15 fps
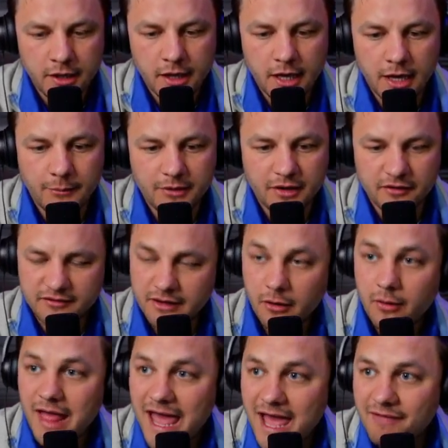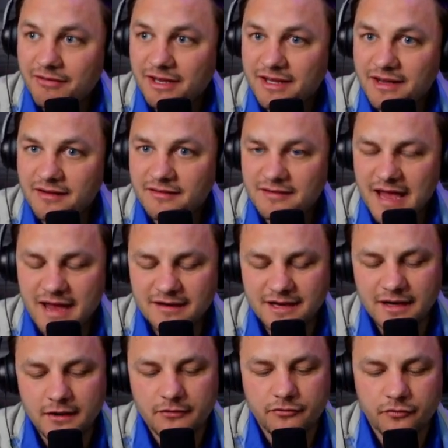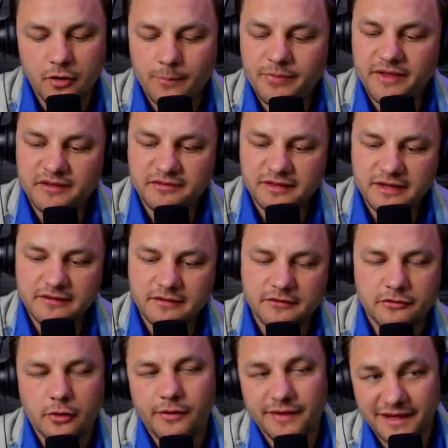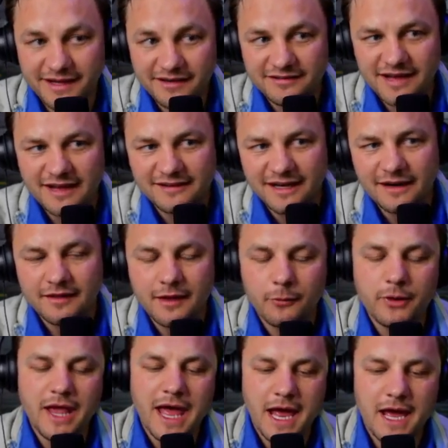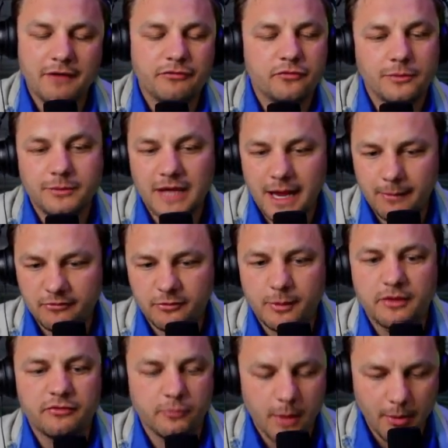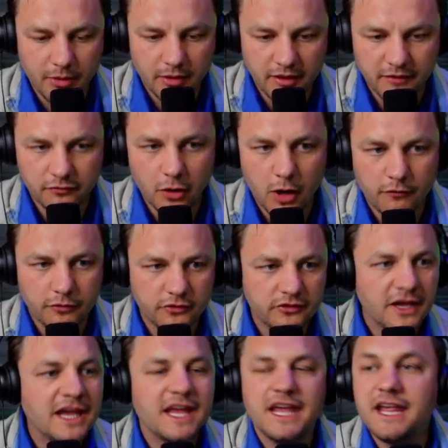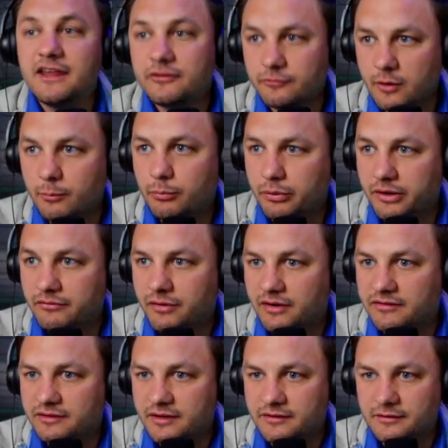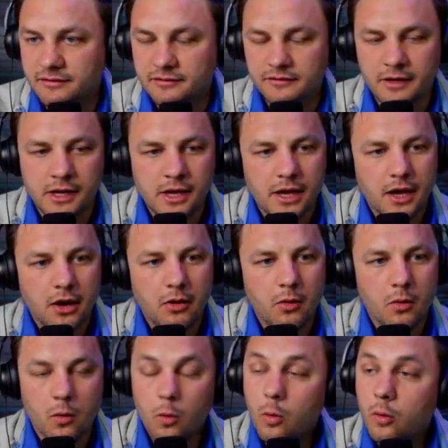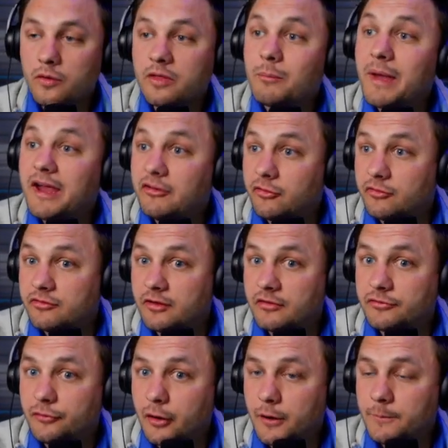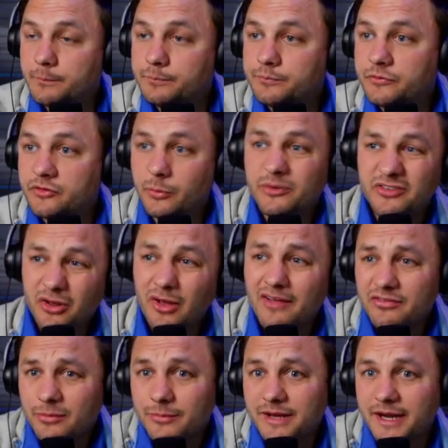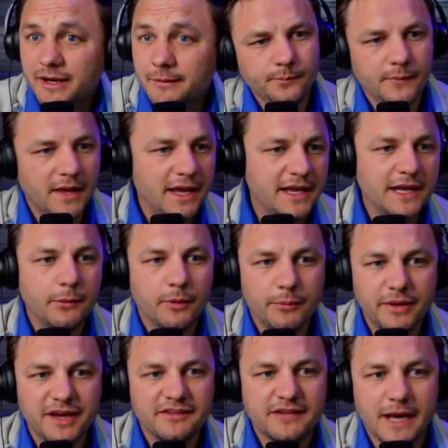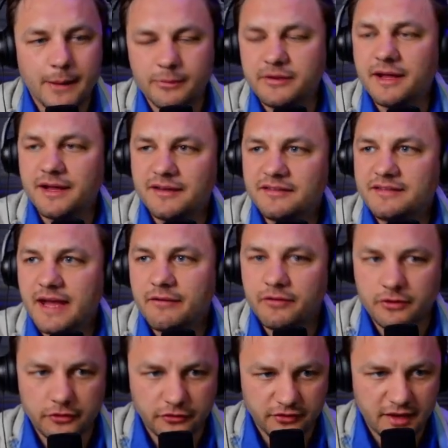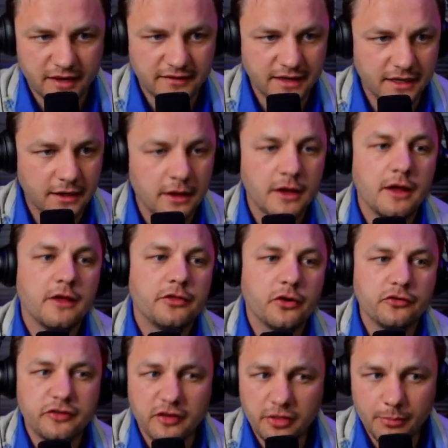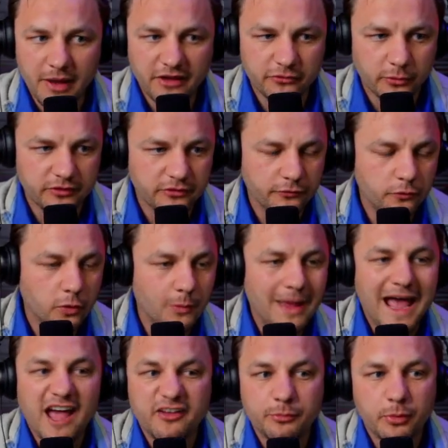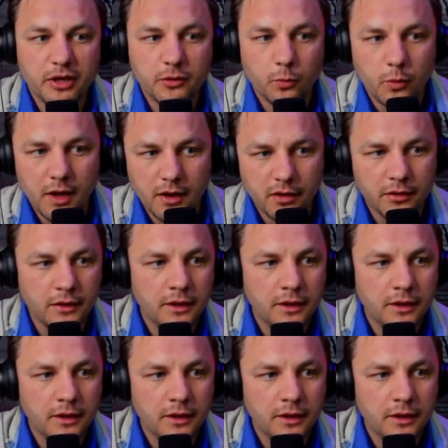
because they don't have any key stat data from this season. So all the key stat data that we have from Cam Smith, from all the live golfers, is from previous seasons or the majors thus far. So we still have some data, and he would be a top 10 staff at using that data. 13th best recent form, has played well